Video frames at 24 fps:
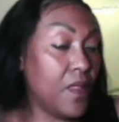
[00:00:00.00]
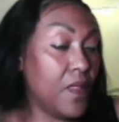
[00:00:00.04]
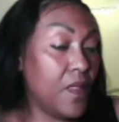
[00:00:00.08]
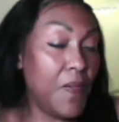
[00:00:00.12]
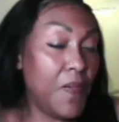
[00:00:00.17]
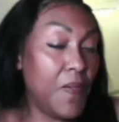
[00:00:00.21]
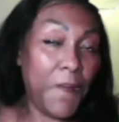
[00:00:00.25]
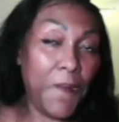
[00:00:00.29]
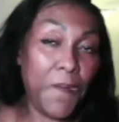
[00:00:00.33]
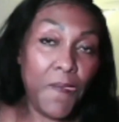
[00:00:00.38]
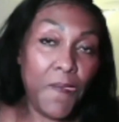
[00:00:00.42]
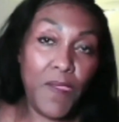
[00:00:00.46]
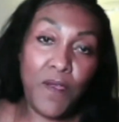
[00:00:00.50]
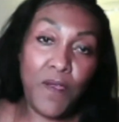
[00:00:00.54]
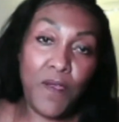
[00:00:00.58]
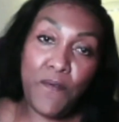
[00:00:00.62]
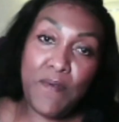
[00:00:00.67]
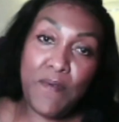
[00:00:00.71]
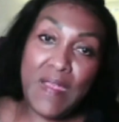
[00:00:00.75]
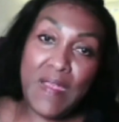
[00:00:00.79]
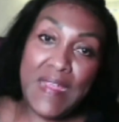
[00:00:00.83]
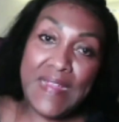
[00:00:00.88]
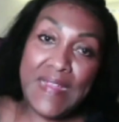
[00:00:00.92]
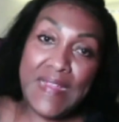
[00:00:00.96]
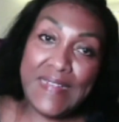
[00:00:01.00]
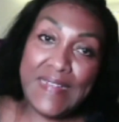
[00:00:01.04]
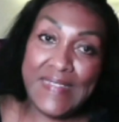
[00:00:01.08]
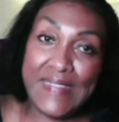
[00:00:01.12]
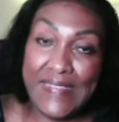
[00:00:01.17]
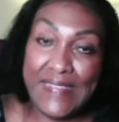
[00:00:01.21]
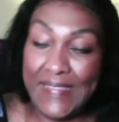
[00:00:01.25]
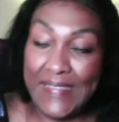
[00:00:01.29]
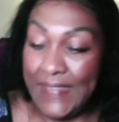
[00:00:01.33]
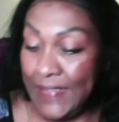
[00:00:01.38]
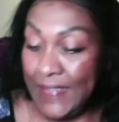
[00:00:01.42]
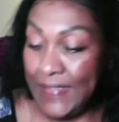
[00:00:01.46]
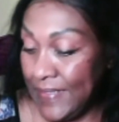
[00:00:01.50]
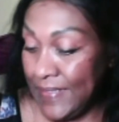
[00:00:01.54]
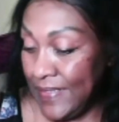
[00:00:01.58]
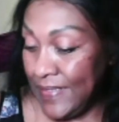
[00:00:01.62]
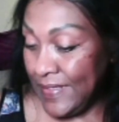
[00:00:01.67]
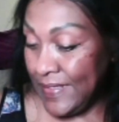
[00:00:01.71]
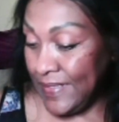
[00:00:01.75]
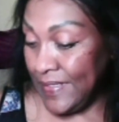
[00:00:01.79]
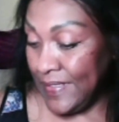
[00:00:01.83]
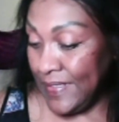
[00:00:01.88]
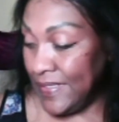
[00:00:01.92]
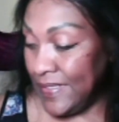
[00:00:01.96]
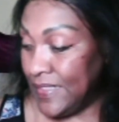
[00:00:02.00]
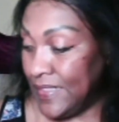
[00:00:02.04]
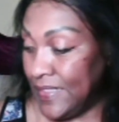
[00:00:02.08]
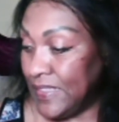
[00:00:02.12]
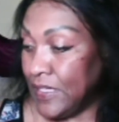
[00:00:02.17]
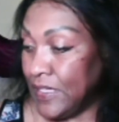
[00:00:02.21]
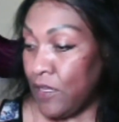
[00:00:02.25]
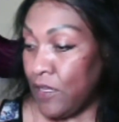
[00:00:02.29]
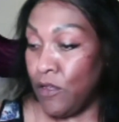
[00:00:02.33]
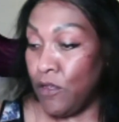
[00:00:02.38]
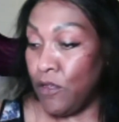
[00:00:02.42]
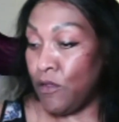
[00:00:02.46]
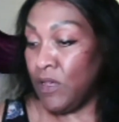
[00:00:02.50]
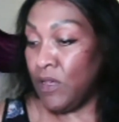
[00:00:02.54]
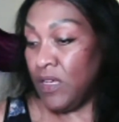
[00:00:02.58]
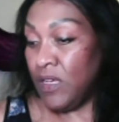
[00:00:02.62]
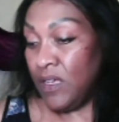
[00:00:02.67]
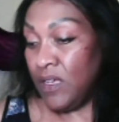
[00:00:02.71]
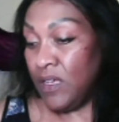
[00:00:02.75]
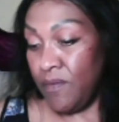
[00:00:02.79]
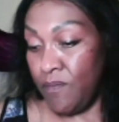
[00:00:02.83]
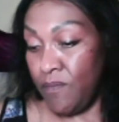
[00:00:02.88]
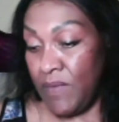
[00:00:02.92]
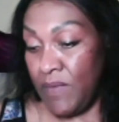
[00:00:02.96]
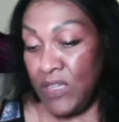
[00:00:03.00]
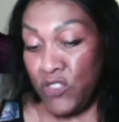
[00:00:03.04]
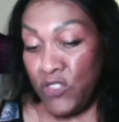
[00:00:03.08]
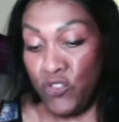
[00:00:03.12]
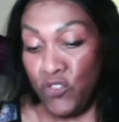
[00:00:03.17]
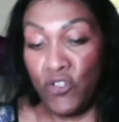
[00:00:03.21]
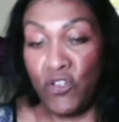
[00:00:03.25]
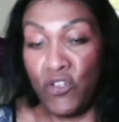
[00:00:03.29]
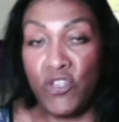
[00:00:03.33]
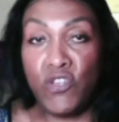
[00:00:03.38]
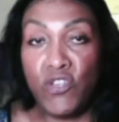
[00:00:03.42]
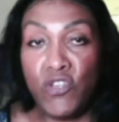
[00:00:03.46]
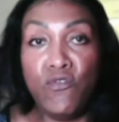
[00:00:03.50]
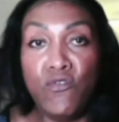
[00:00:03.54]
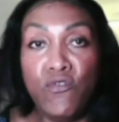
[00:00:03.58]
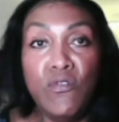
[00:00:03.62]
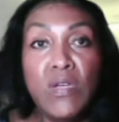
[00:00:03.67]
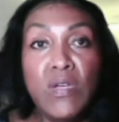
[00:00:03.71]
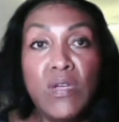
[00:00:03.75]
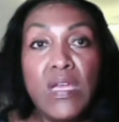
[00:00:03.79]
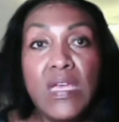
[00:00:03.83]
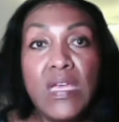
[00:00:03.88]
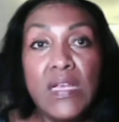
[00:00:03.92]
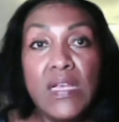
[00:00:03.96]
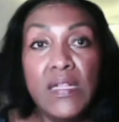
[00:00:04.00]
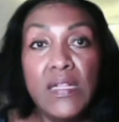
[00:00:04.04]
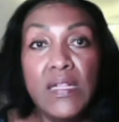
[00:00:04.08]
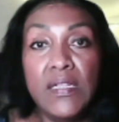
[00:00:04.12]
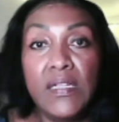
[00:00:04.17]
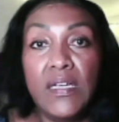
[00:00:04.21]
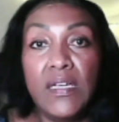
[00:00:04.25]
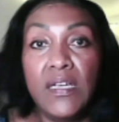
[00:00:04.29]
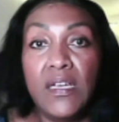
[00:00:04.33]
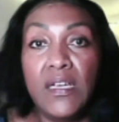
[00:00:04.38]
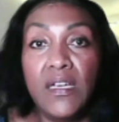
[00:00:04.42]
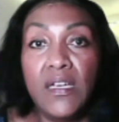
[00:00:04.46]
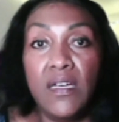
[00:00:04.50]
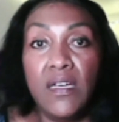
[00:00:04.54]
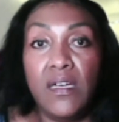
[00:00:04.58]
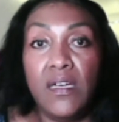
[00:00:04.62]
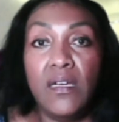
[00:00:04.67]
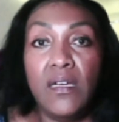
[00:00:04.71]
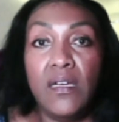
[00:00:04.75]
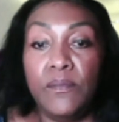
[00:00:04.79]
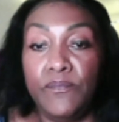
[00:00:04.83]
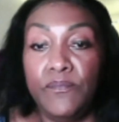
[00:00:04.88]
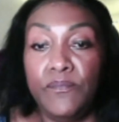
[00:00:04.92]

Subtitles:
All right. So make sure you um